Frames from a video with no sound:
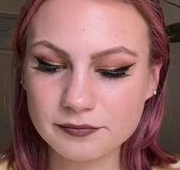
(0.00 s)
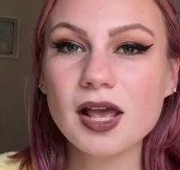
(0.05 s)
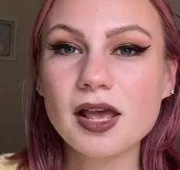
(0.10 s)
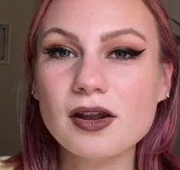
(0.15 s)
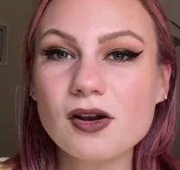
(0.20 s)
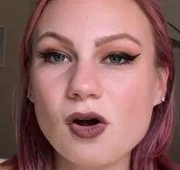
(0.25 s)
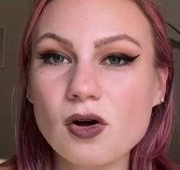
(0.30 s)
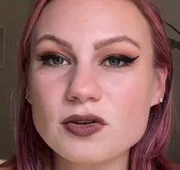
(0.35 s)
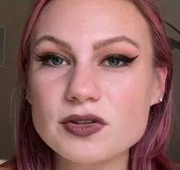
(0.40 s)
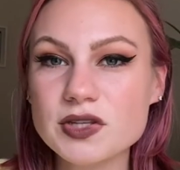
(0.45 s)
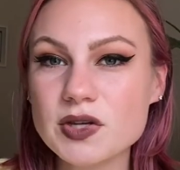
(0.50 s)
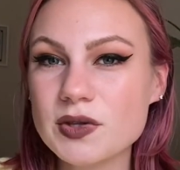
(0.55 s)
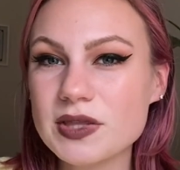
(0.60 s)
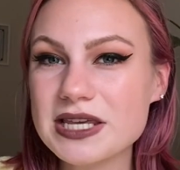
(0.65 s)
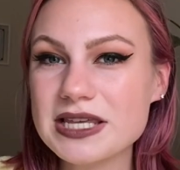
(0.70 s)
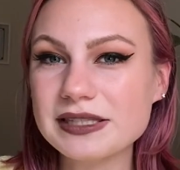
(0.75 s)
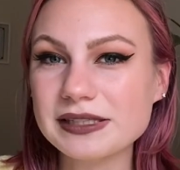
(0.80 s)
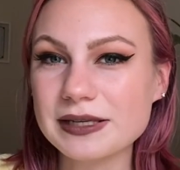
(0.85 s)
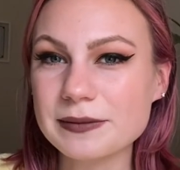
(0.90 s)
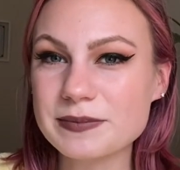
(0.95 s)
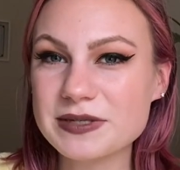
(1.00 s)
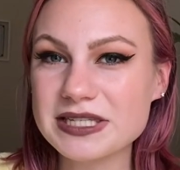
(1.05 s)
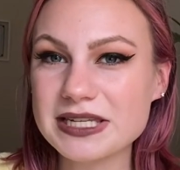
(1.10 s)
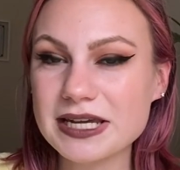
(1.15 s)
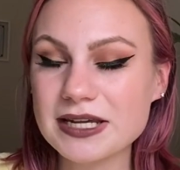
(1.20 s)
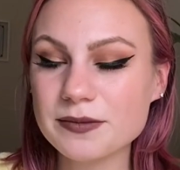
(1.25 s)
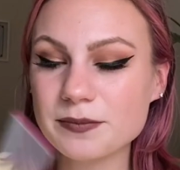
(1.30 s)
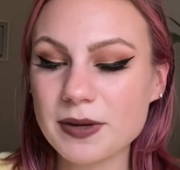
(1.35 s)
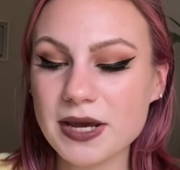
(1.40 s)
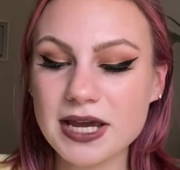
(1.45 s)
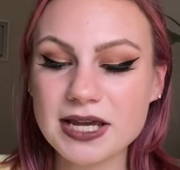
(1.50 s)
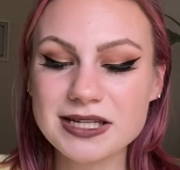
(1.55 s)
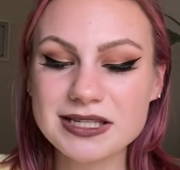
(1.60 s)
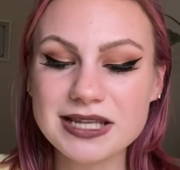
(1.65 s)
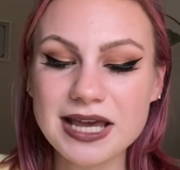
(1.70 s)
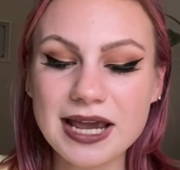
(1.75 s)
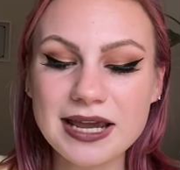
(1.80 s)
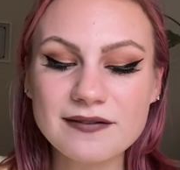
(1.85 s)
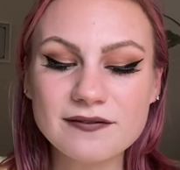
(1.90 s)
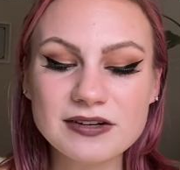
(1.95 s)
And also the lip stain pens.
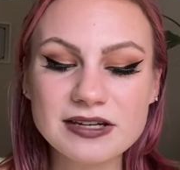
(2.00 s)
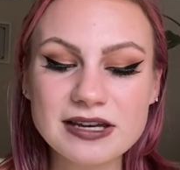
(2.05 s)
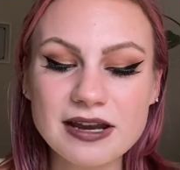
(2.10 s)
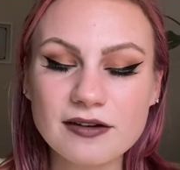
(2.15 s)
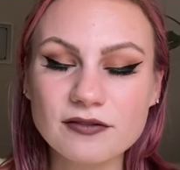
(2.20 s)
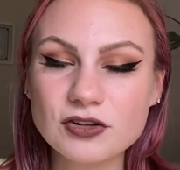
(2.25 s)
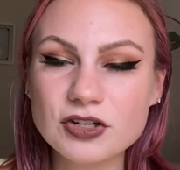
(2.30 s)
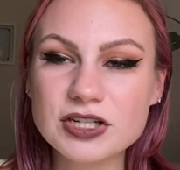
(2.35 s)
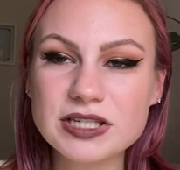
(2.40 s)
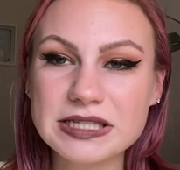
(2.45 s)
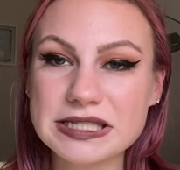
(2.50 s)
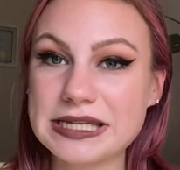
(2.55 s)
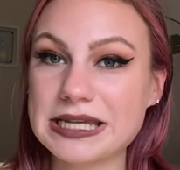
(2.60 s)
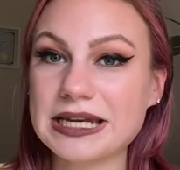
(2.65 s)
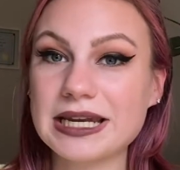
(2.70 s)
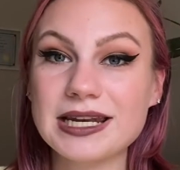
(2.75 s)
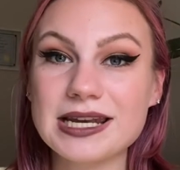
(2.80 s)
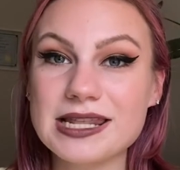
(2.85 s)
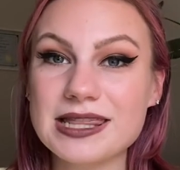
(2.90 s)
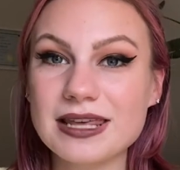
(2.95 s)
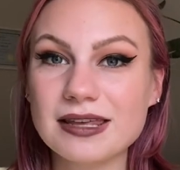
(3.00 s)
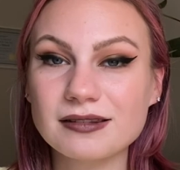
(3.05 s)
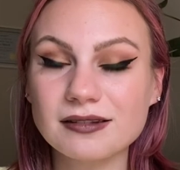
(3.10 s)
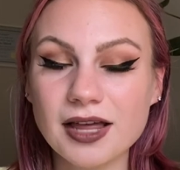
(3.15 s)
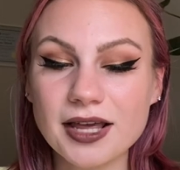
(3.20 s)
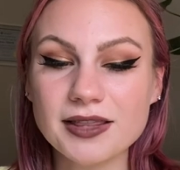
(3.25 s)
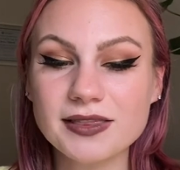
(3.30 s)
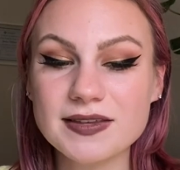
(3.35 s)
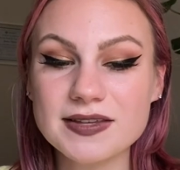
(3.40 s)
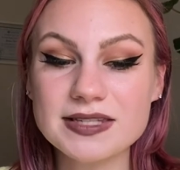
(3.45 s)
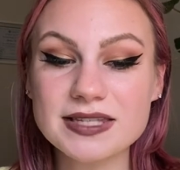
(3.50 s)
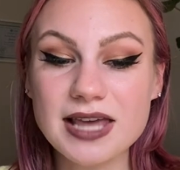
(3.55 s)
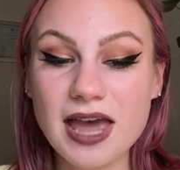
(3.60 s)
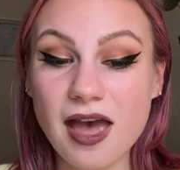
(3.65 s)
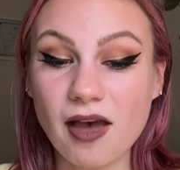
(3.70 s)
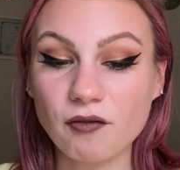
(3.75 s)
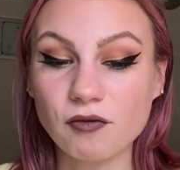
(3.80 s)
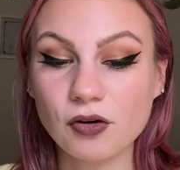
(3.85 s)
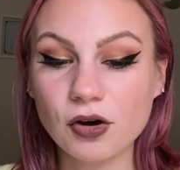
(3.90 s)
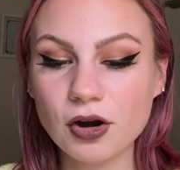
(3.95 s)
I've never seen anything like this
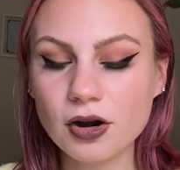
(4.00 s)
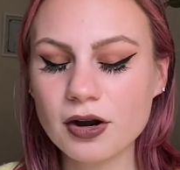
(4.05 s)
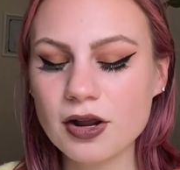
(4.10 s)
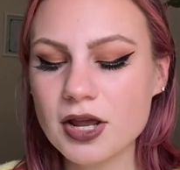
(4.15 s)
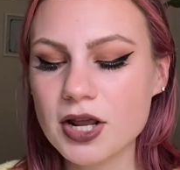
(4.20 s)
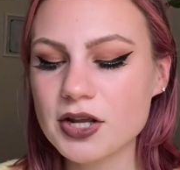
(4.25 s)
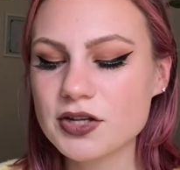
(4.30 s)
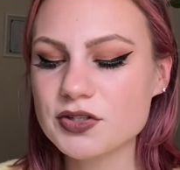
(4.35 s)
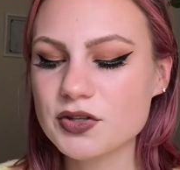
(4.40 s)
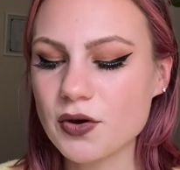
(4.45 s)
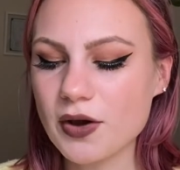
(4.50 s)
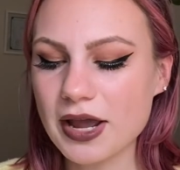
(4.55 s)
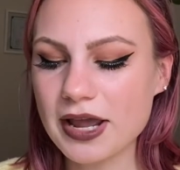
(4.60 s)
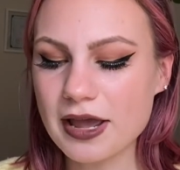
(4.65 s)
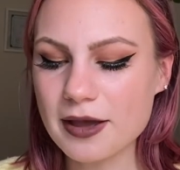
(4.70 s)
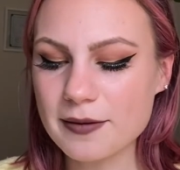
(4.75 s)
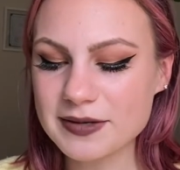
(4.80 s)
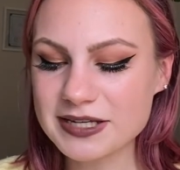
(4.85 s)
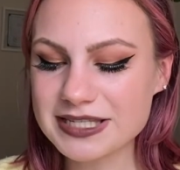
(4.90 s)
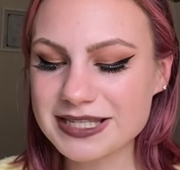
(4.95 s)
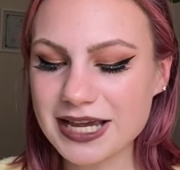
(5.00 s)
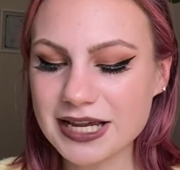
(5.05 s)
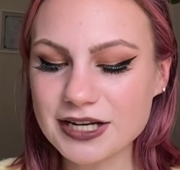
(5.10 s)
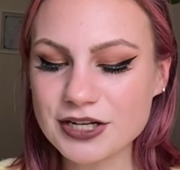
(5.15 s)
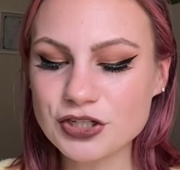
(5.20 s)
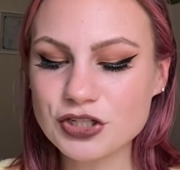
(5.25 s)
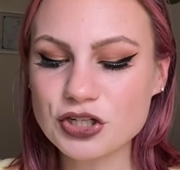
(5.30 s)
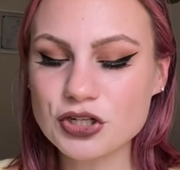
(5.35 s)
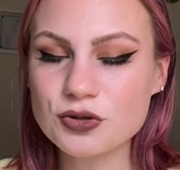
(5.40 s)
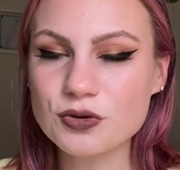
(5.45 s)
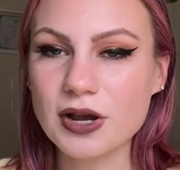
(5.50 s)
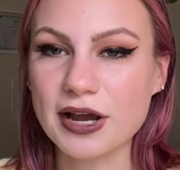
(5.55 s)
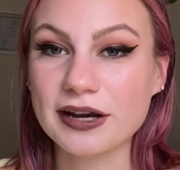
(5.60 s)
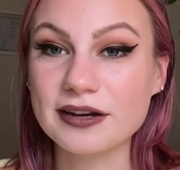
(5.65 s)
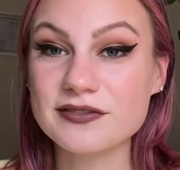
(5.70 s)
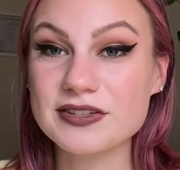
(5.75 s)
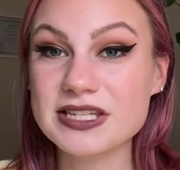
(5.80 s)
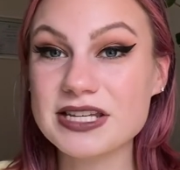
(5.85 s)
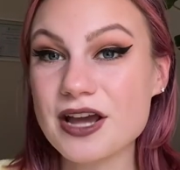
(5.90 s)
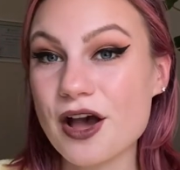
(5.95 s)
ever. So I am excited to kind
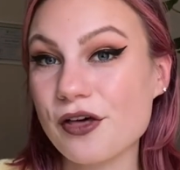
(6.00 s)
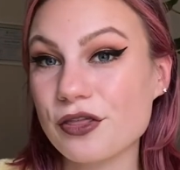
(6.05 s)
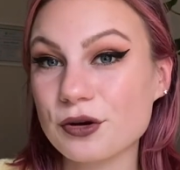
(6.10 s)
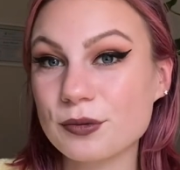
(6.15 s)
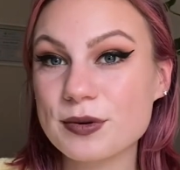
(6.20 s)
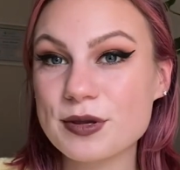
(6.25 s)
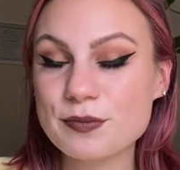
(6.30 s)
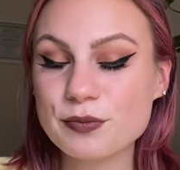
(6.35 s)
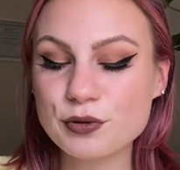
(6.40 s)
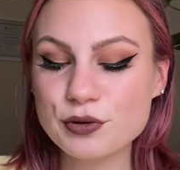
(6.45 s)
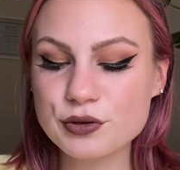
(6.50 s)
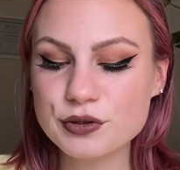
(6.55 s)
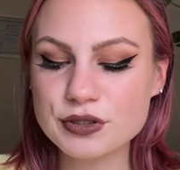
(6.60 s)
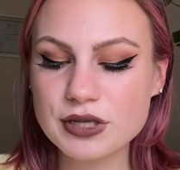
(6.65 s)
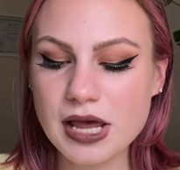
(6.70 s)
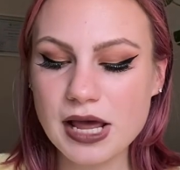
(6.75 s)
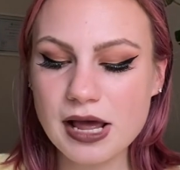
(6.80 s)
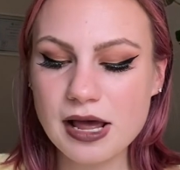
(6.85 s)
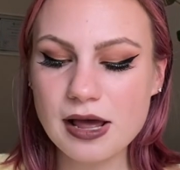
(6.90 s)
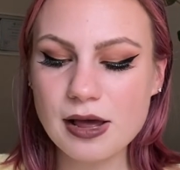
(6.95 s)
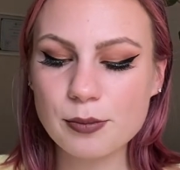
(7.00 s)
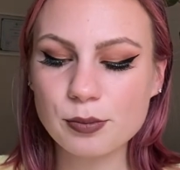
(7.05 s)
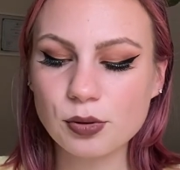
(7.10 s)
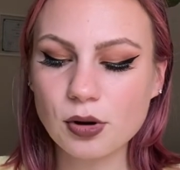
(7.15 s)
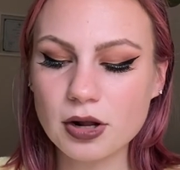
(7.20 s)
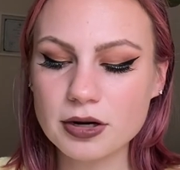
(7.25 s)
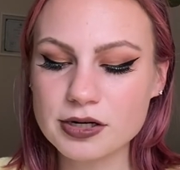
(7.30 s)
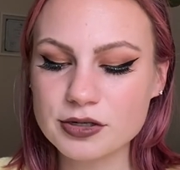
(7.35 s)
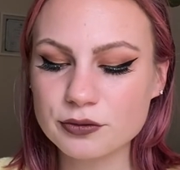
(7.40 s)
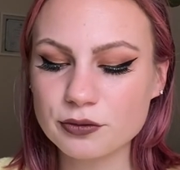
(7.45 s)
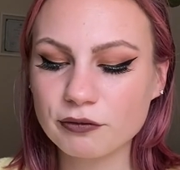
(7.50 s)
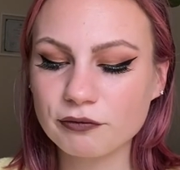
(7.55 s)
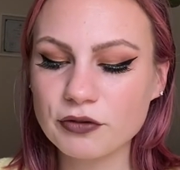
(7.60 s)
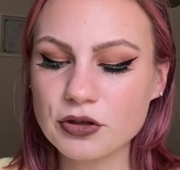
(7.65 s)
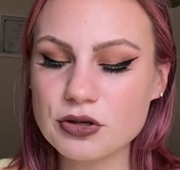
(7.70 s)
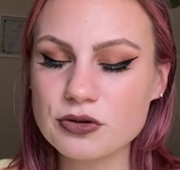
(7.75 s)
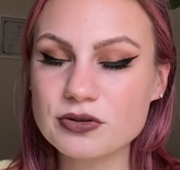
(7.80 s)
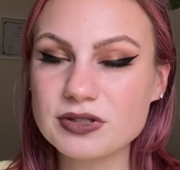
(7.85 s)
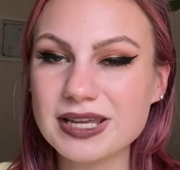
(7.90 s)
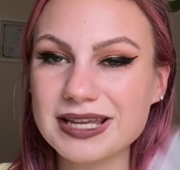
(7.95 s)
of see other people's uh, product
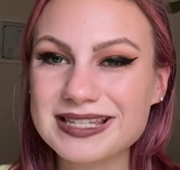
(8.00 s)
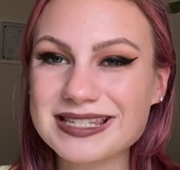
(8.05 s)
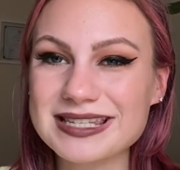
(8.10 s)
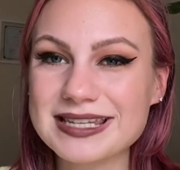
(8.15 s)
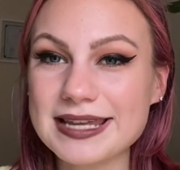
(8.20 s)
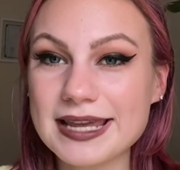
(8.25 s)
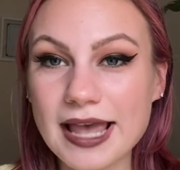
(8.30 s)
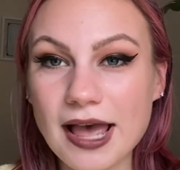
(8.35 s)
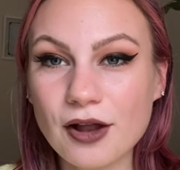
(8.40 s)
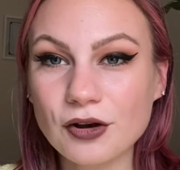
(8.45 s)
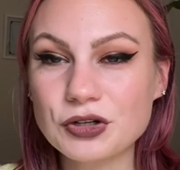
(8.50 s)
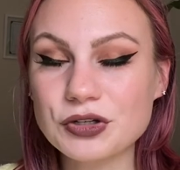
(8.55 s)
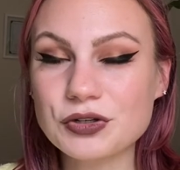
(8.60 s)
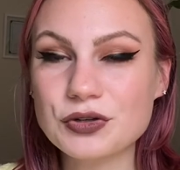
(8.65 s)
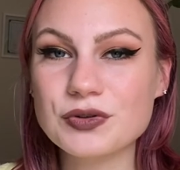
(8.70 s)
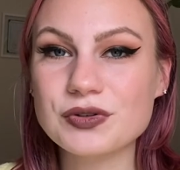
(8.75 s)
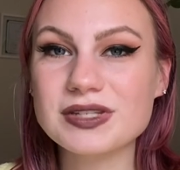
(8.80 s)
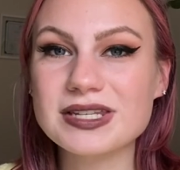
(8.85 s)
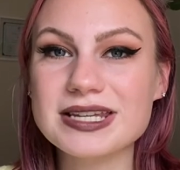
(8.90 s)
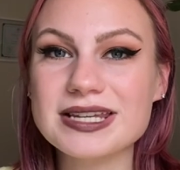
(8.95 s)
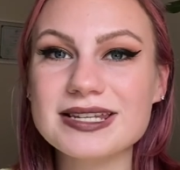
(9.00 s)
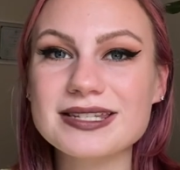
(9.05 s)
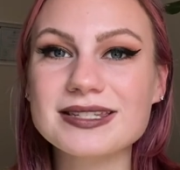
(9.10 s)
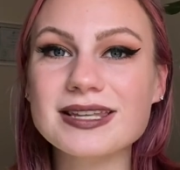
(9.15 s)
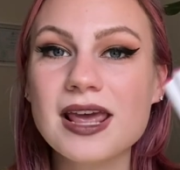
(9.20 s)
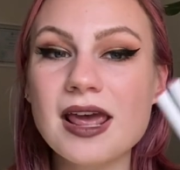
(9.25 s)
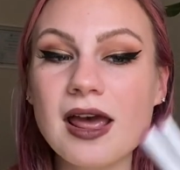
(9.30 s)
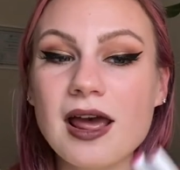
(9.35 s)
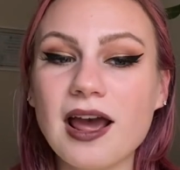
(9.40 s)
reviews and seeing how to use these.